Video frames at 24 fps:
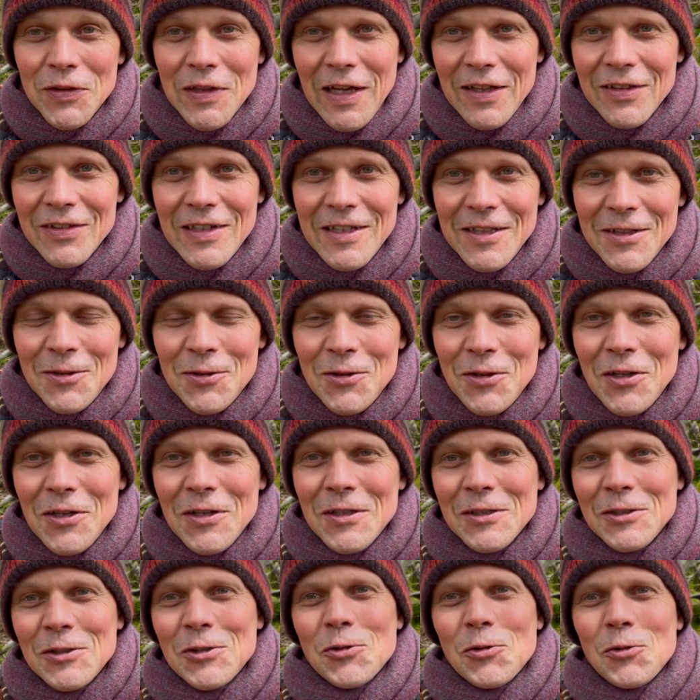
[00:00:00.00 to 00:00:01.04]
that little
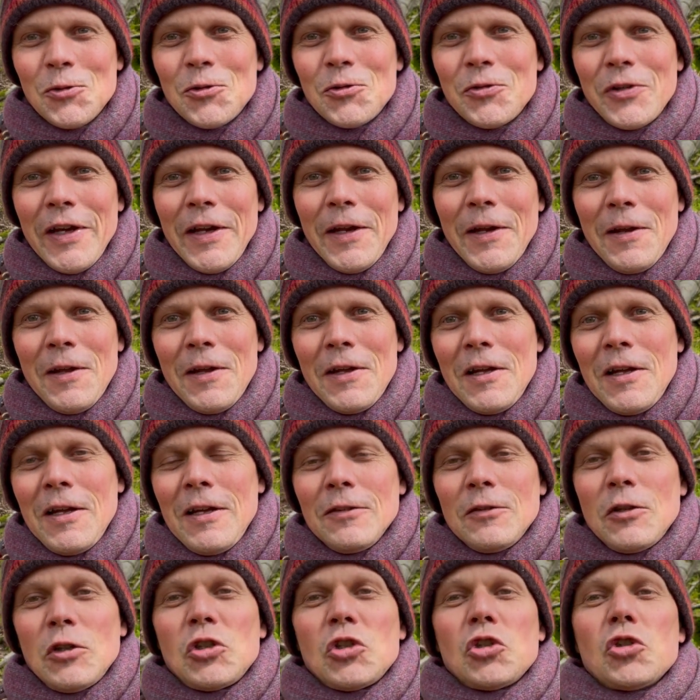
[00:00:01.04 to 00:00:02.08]
story,
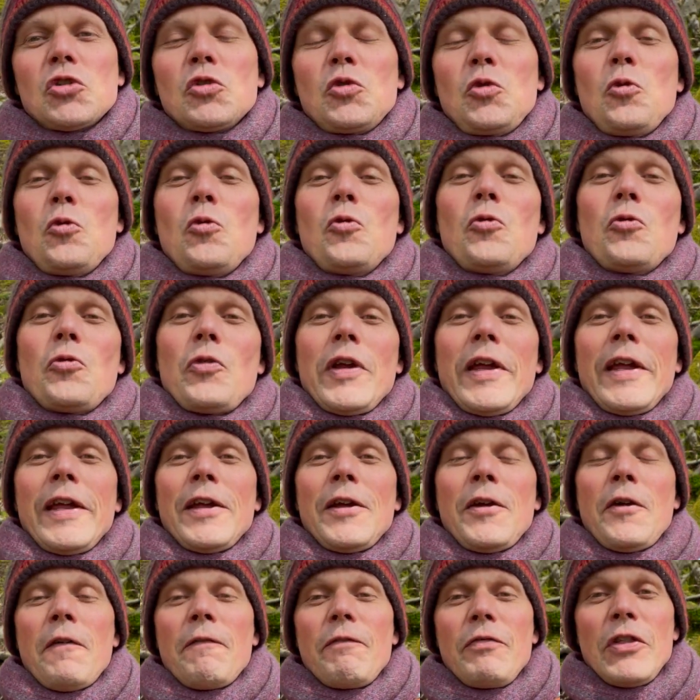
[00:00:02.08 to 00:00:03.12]
the story
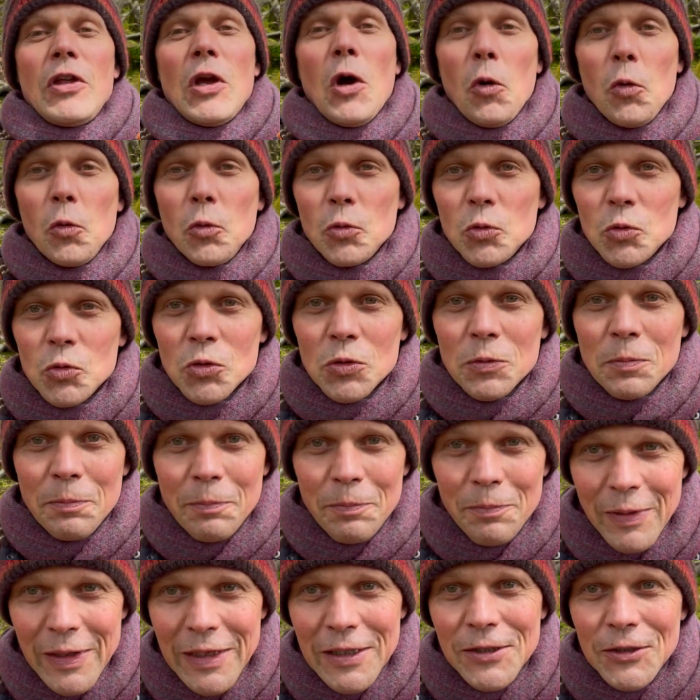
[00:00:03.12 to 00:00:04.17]
of the old
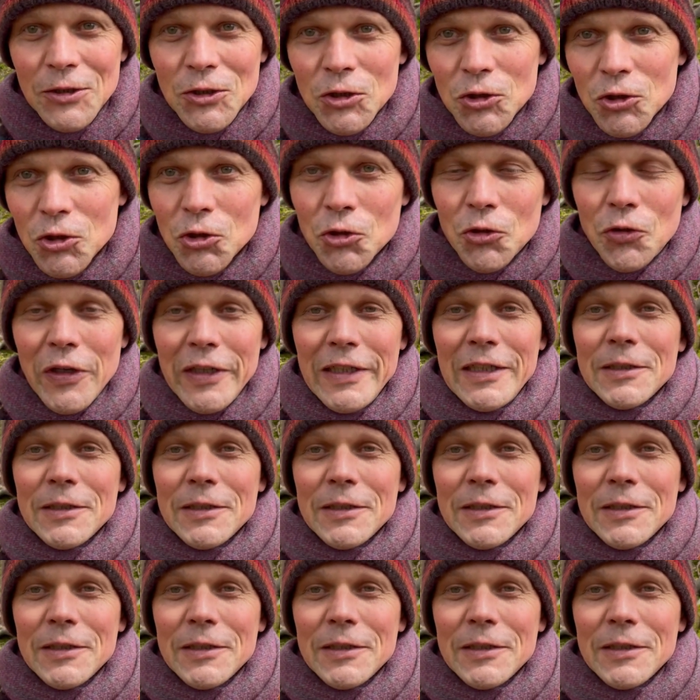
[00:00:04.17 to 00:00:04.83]
beech tree.